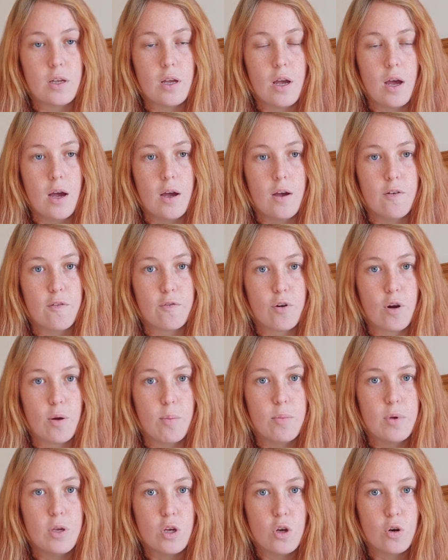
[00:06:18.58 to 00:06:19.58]
uh,
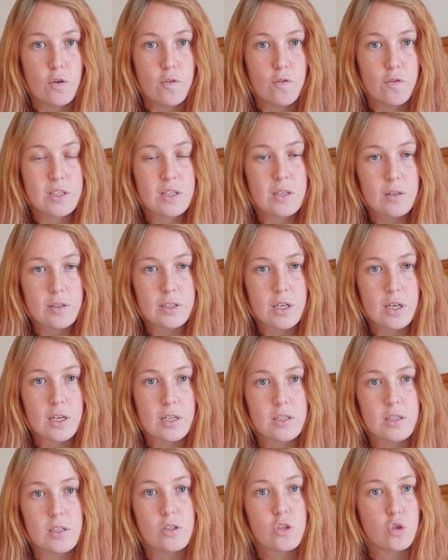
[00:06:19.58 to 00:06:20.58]
from your physical
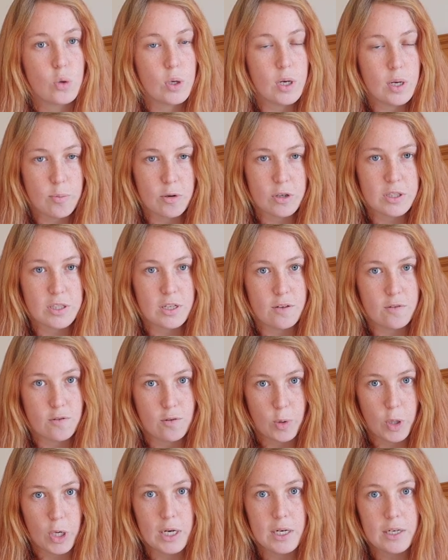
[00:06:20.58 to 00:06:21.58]
sciences, 20%
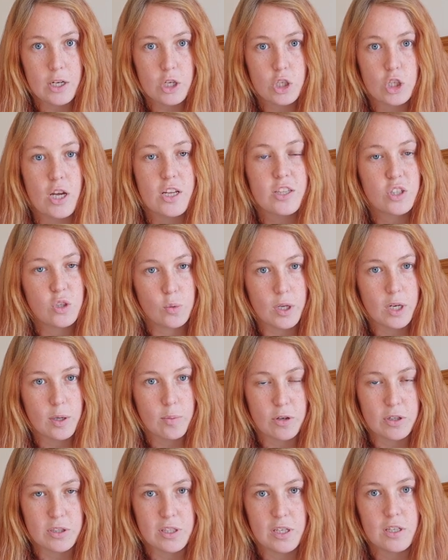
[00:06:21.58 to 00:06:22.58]
from your English, and
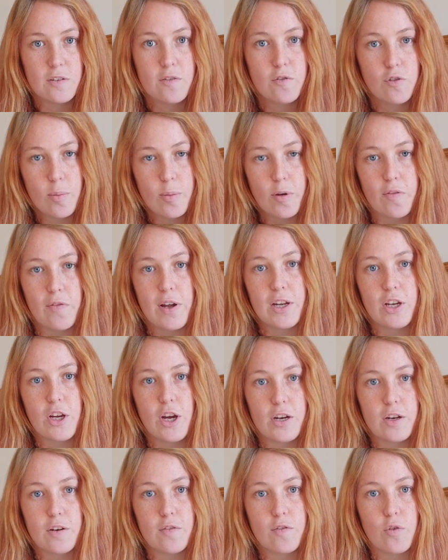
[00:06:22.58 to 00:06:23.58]
20% from your
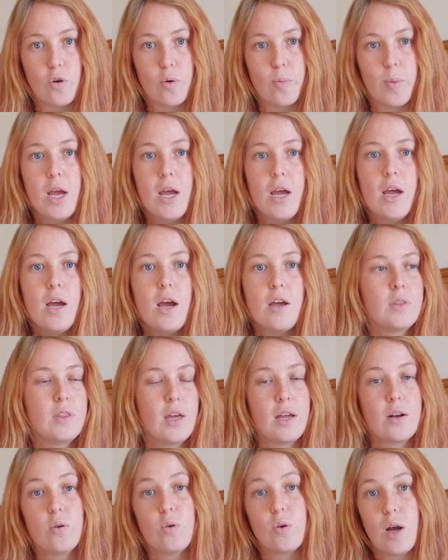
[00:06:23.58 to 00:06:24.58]
value-added form.
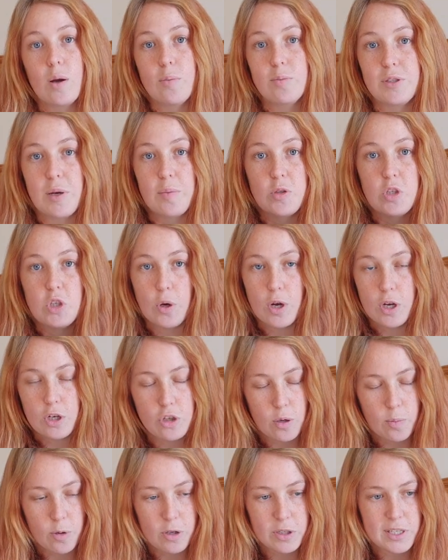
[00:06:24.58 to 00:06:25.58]
That all comes up to
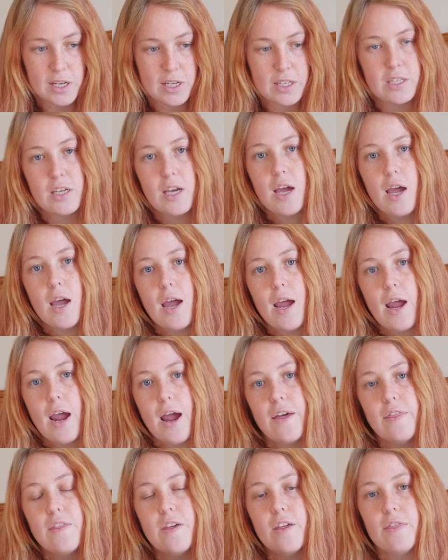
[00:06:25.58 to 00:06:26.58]
100%
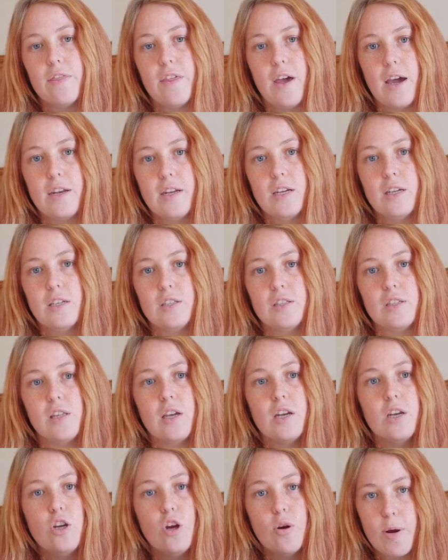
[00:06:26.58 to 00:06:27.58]
and then that is
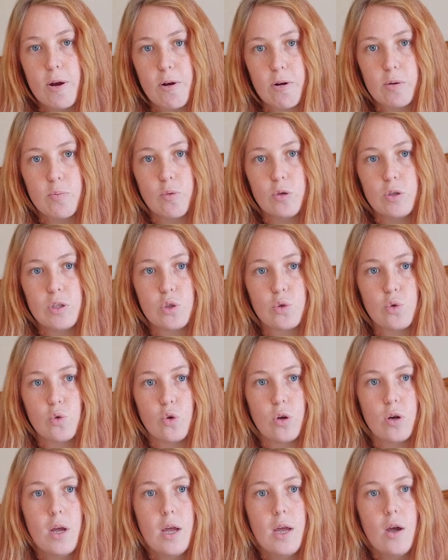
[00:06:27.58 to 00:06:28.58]
then your merit point
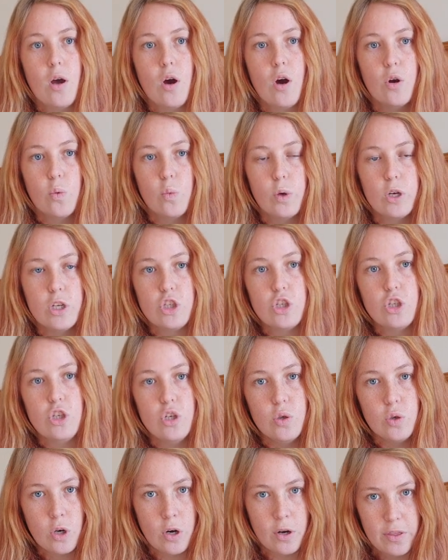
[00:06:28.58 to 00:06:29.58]
score on which
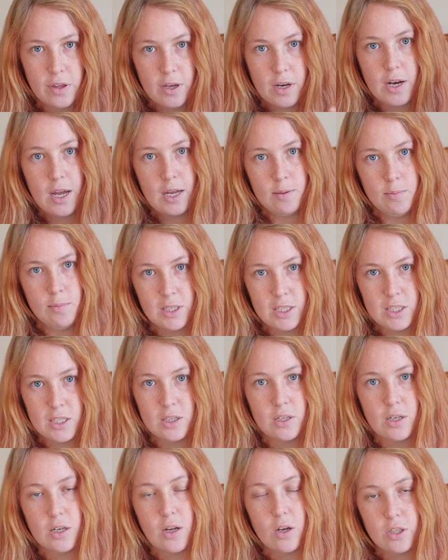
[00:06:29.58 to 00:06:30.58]
you are then
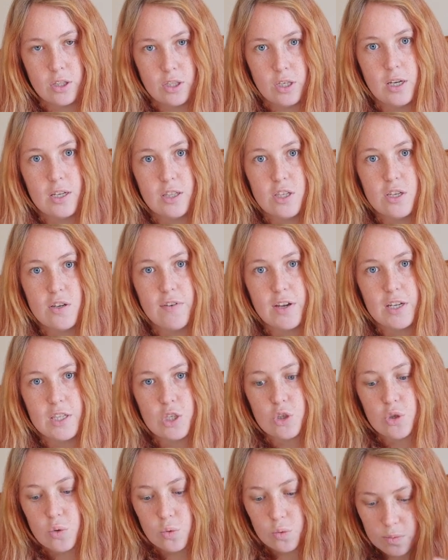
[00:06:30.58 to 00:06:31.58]
admitted into vet
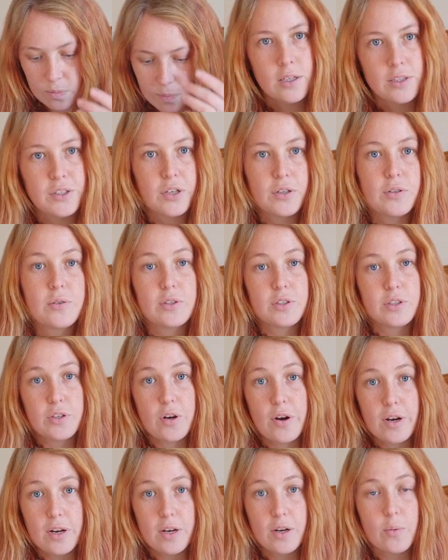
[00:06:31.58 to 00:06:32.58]
school. So
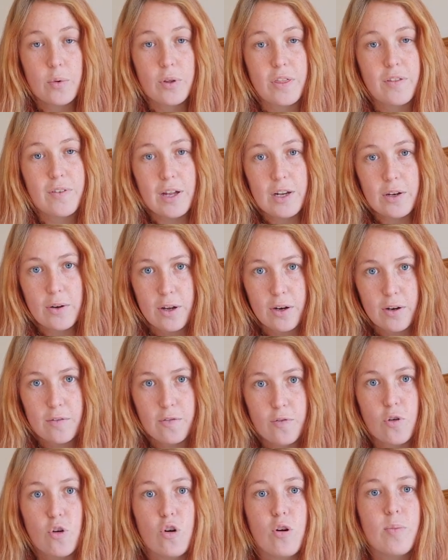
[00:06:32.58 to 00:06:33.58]
starting with the value added
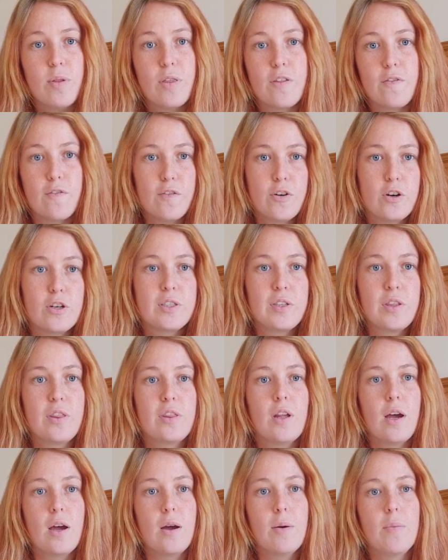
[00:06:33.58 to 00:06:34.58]
form, the first
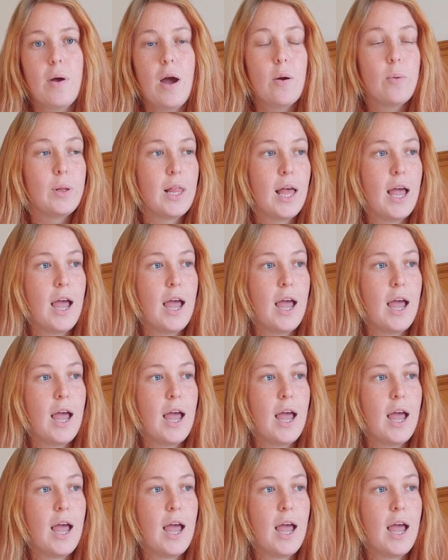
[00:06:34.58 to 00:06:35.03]
um, I will